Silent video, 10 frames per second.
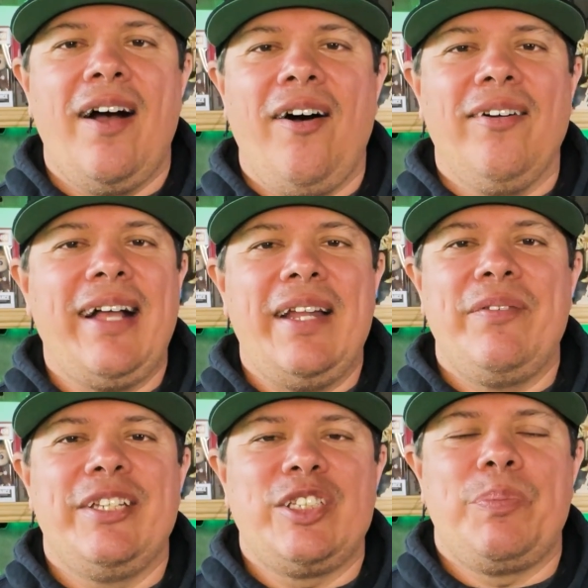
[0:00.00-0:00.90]
all kind
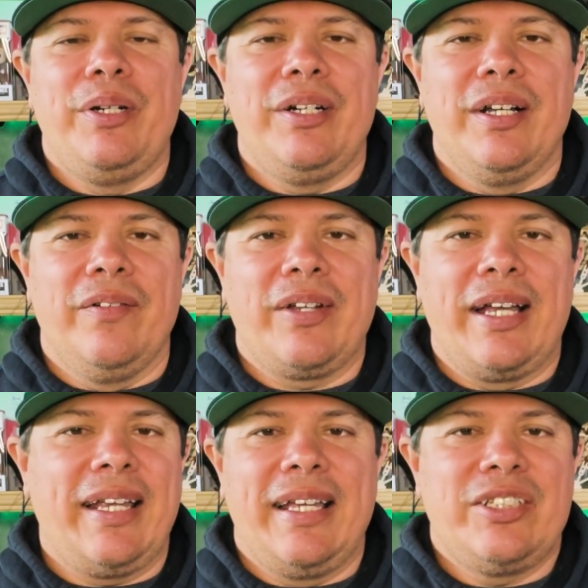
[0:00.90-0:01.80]
of in the spirit of,
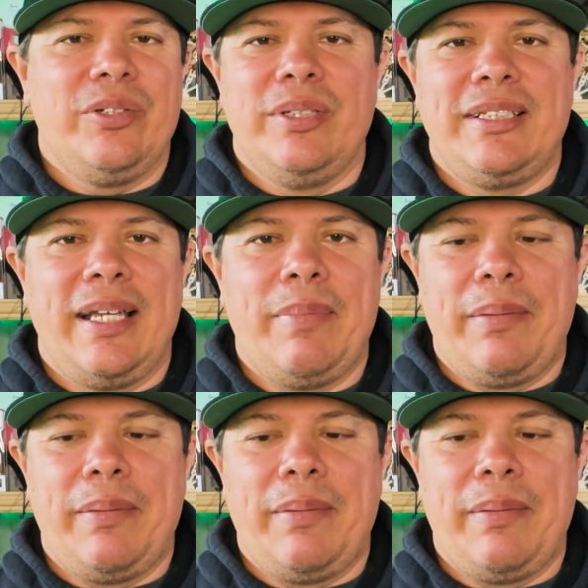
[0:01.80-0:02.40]
I guess you would say,